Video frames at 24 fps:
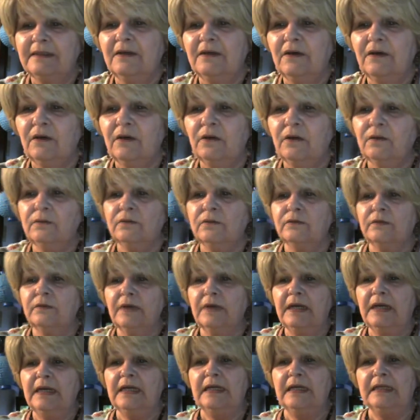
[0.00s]
Oh,
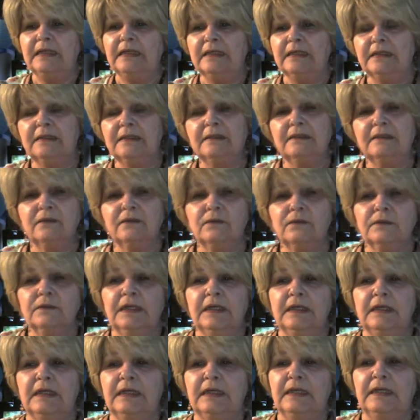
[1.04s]
great.
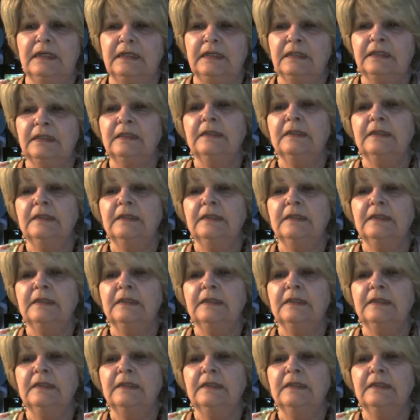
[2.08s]
Okay.